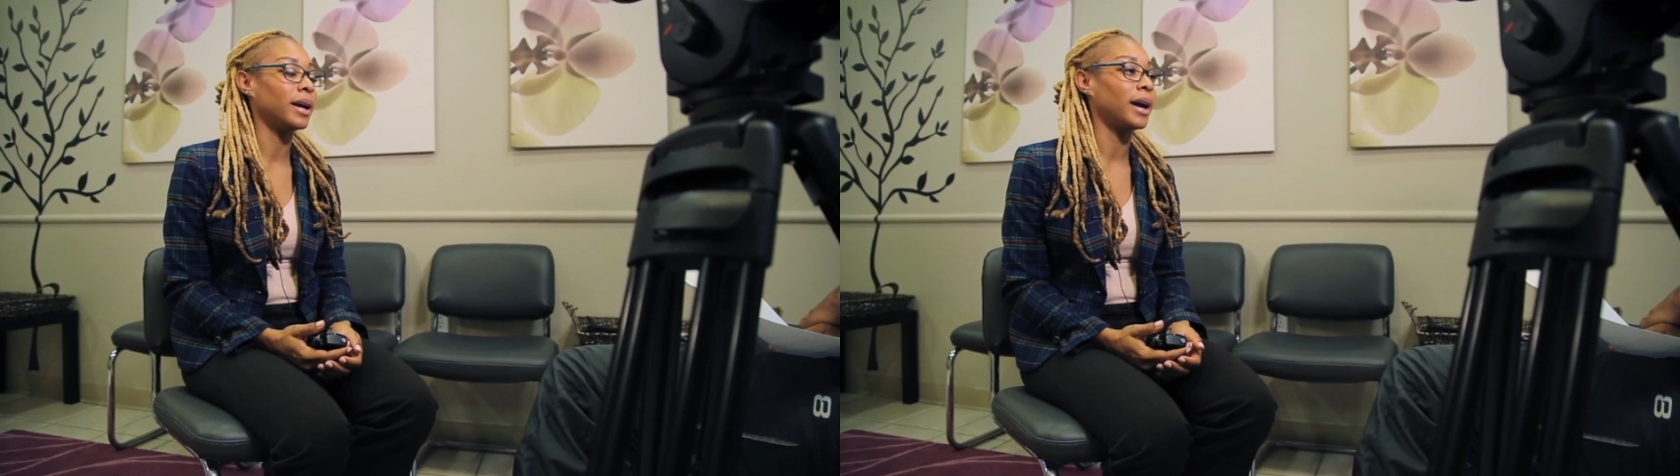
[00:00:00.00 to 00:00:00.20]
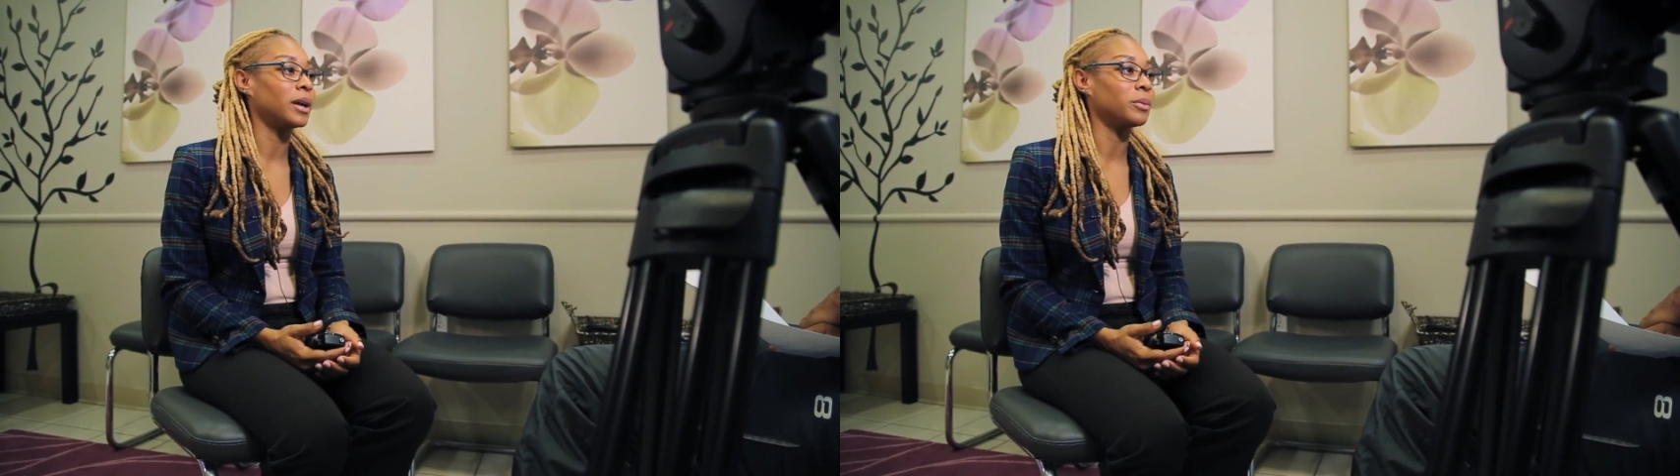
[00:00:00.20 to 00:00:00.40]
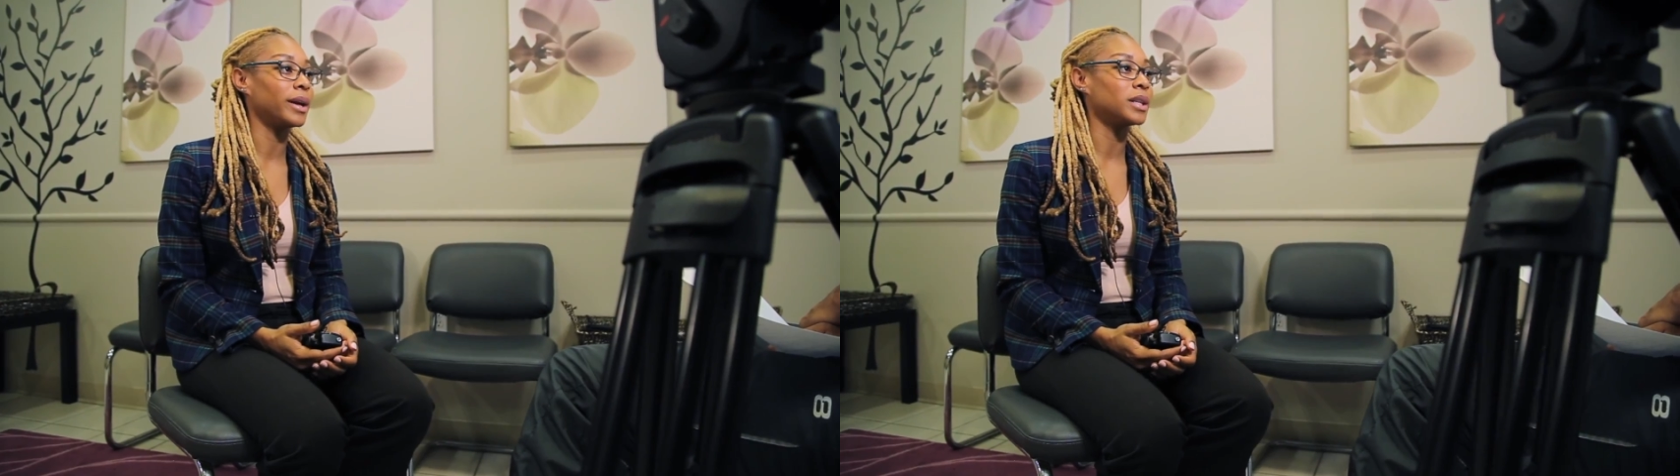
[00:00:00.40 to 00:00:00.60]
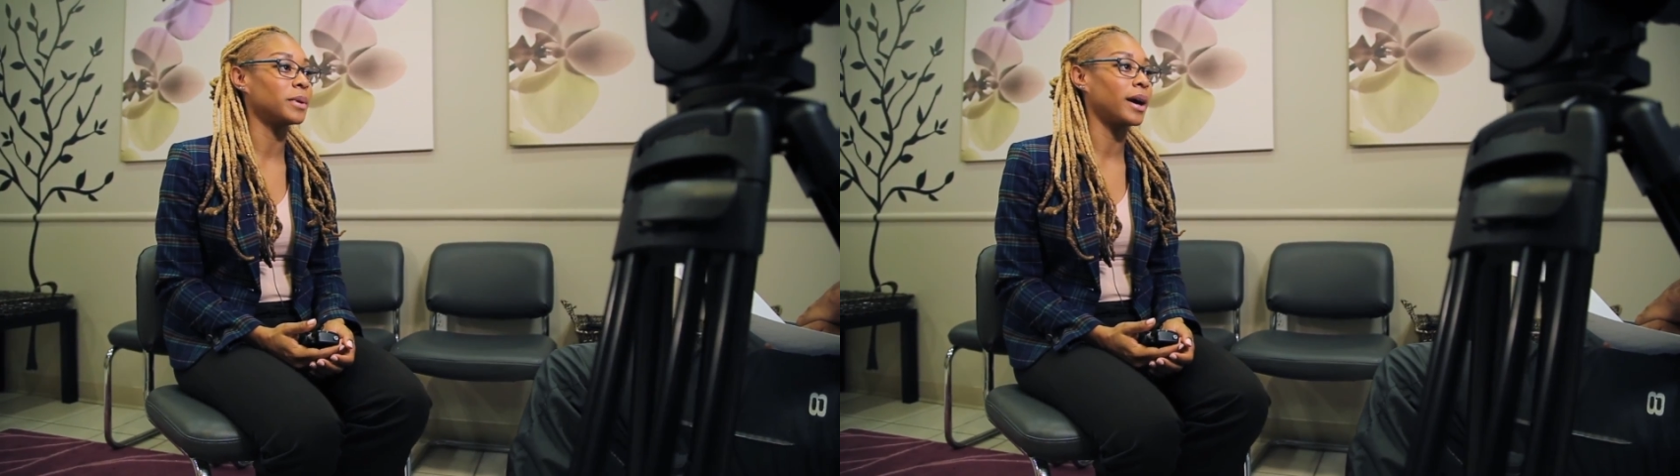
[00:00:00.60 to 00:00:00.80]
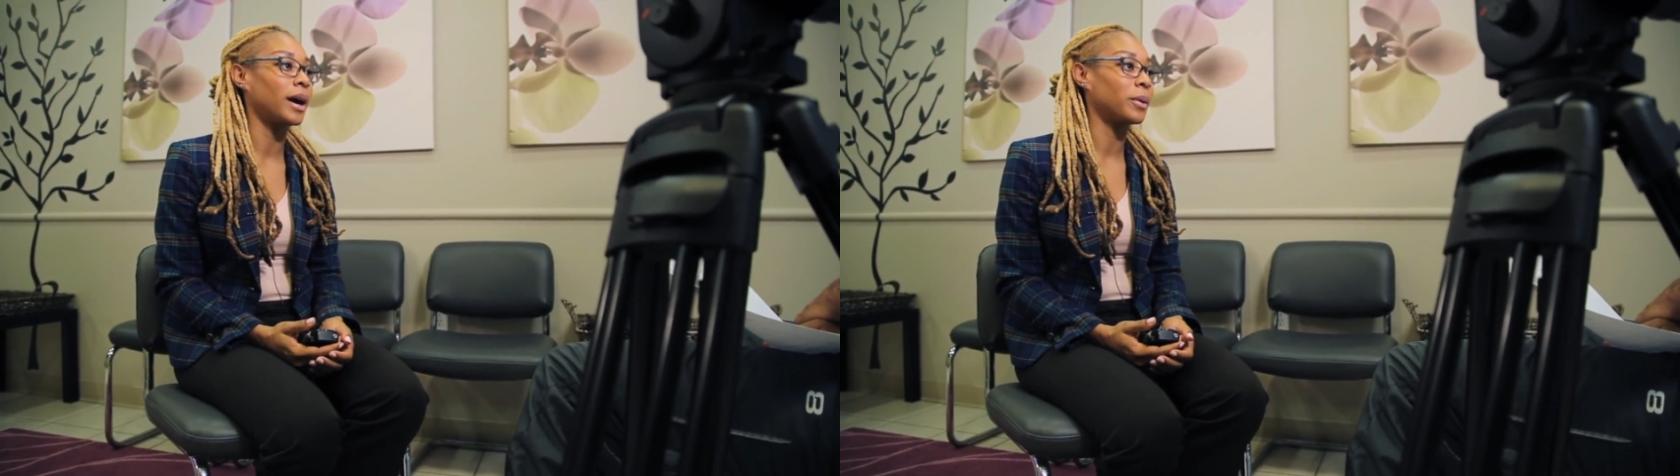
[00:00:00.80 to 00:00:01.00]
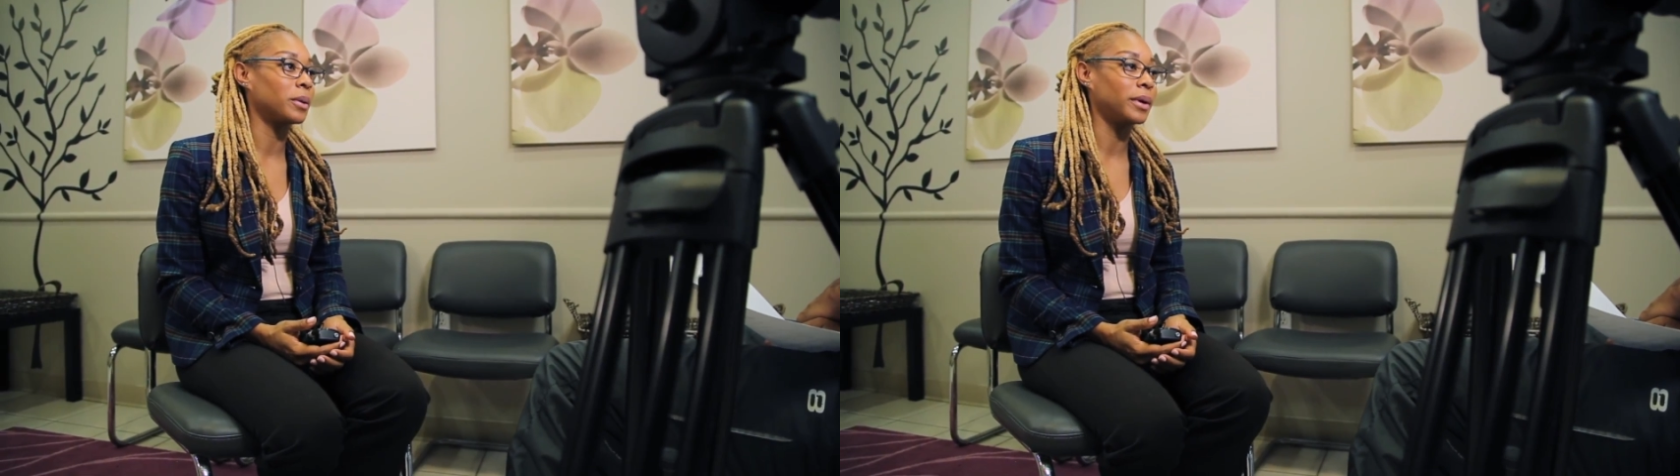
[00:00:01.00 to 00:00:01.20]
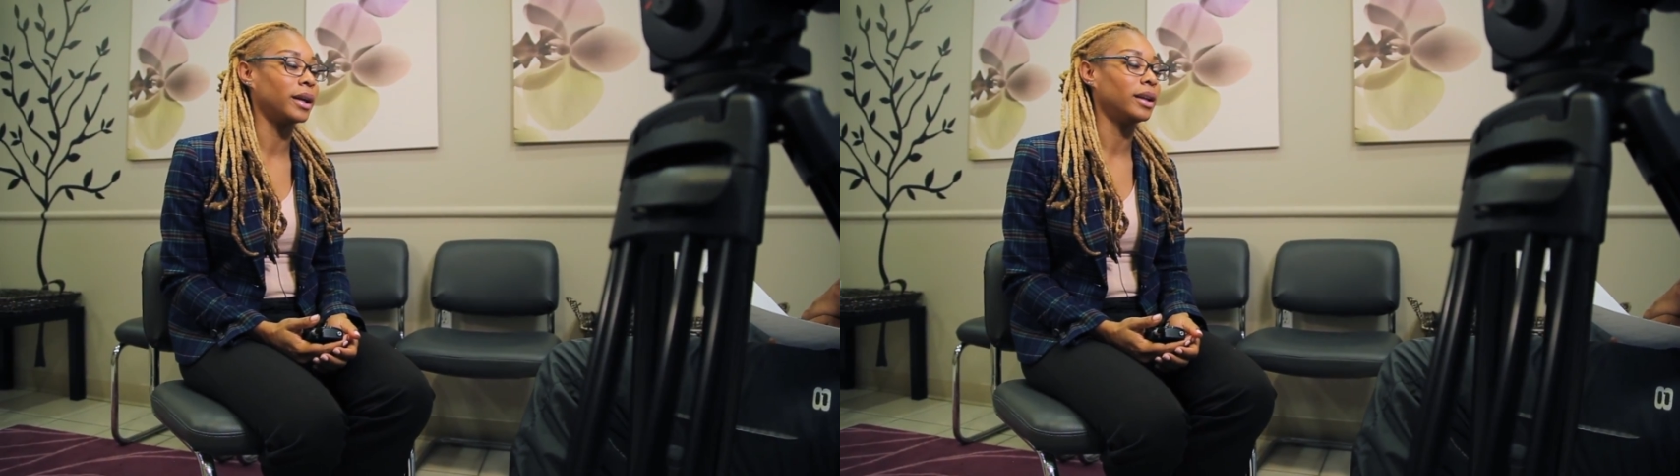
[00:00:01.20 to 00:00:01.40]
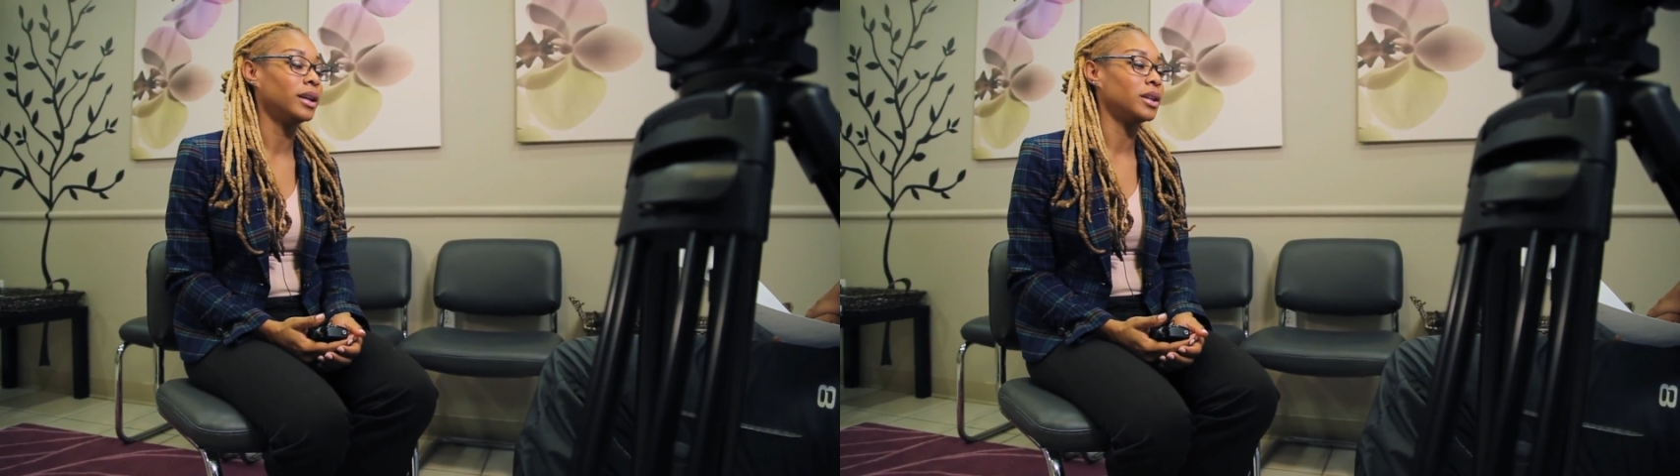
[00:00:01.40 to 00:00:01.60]
higher wage per hour,
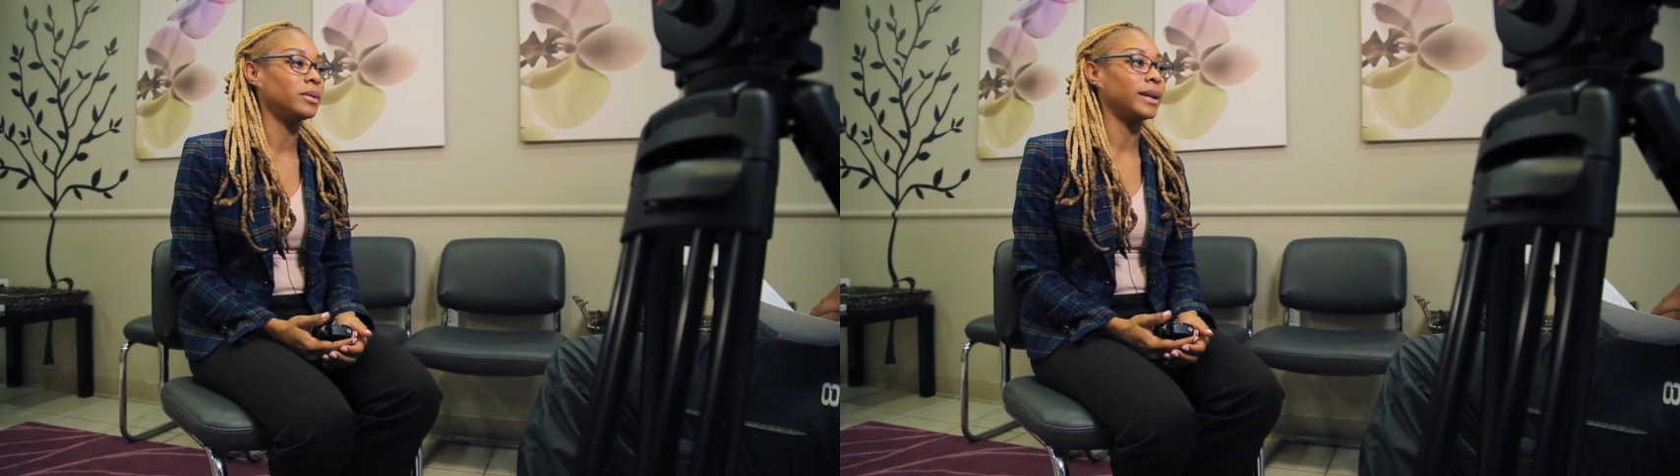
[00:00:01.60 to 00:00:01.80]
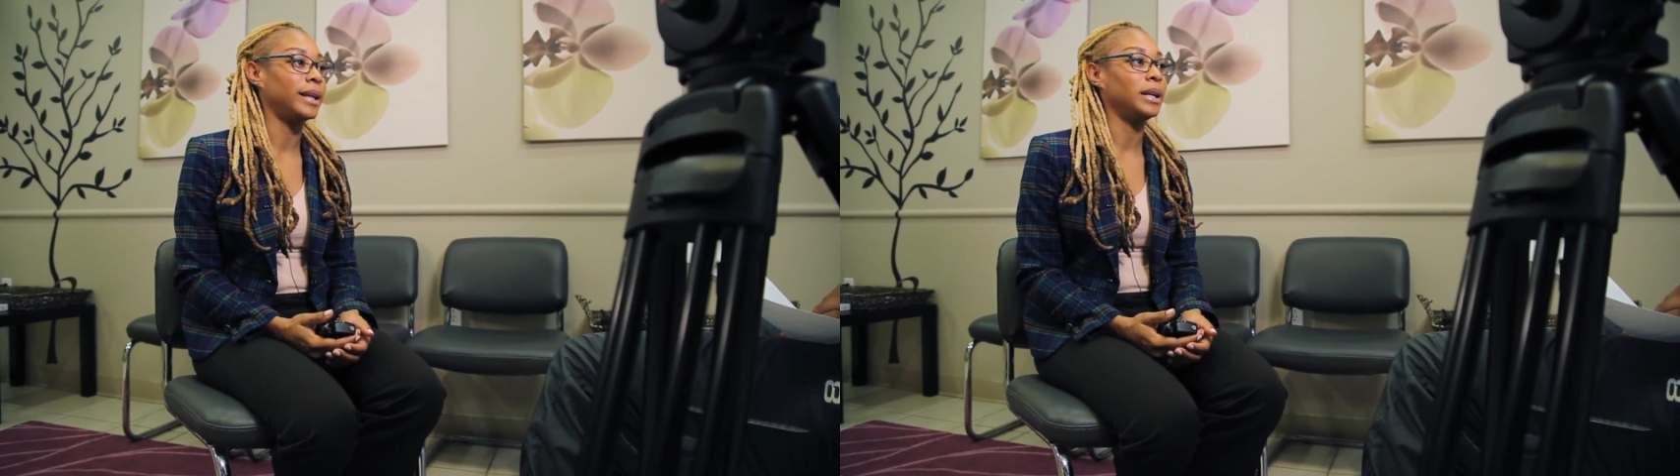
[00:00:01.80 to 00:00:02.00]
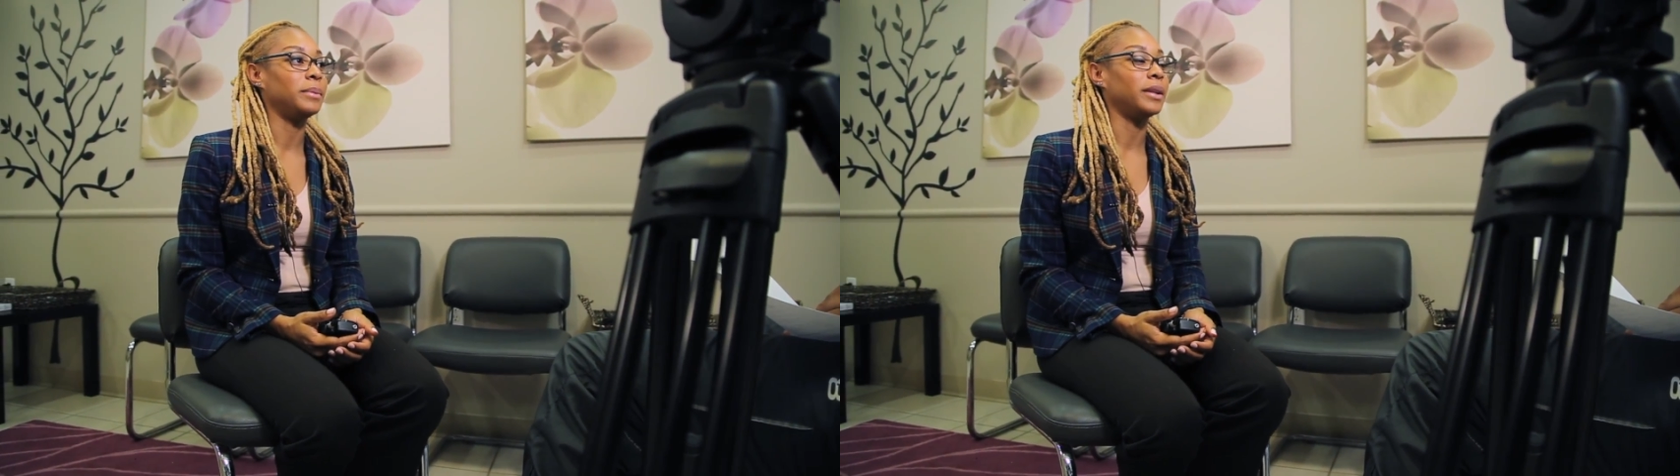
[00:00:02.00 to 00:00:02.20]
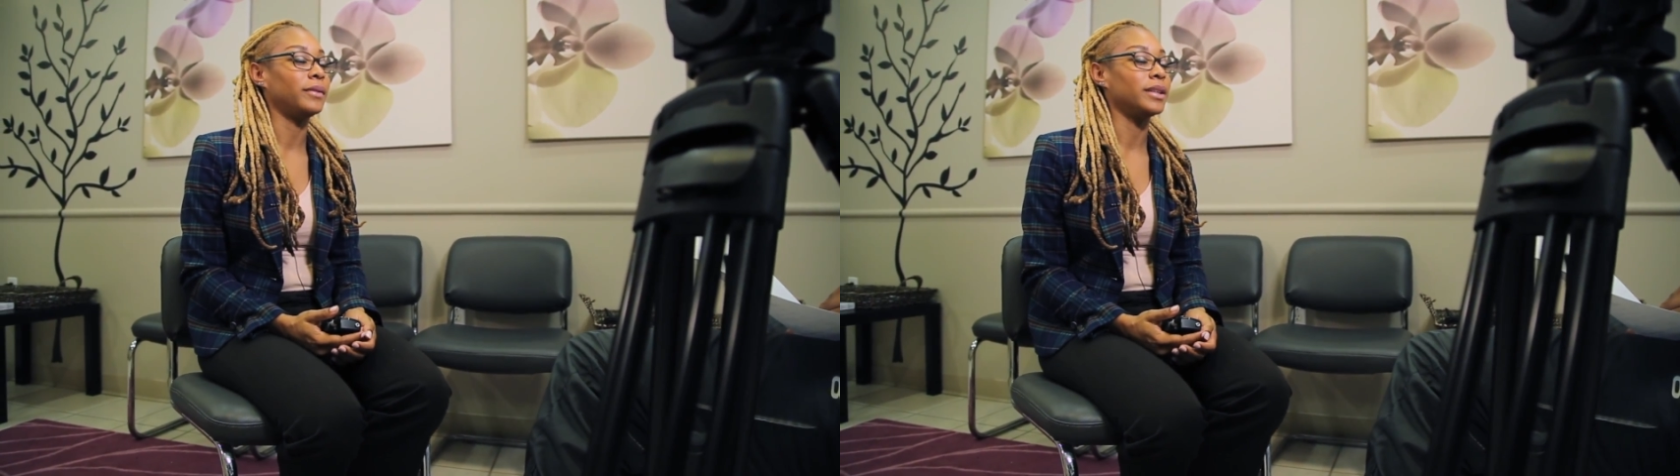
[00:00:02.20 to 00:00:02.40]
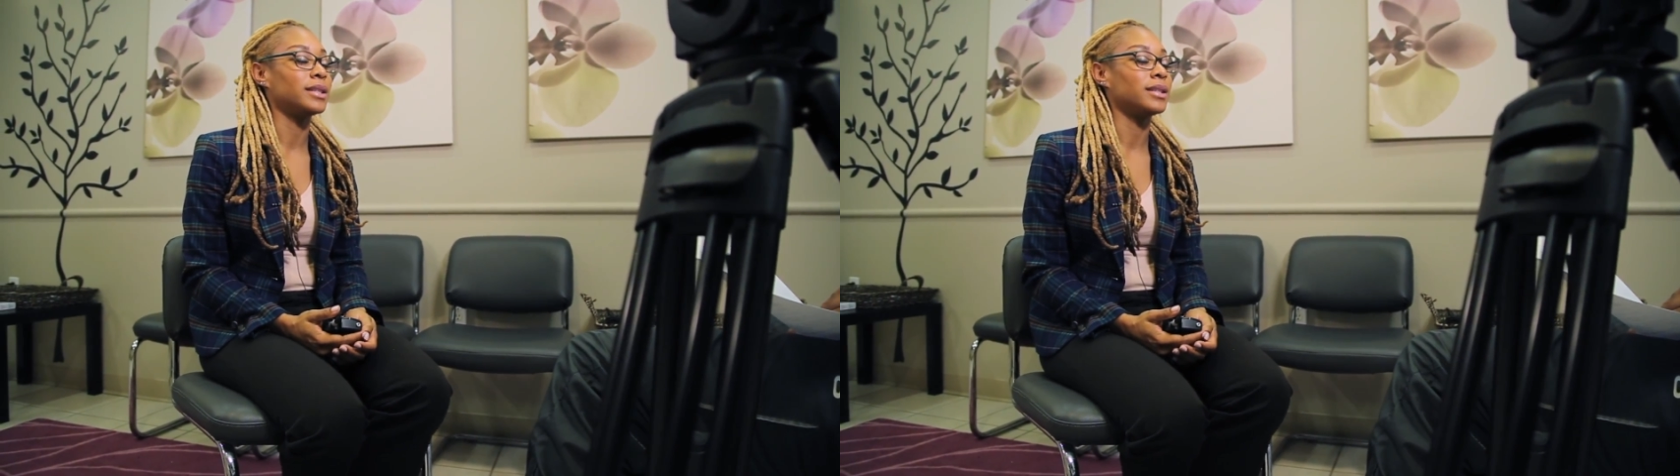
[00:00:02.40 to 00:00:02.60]
but you don't get any benefits.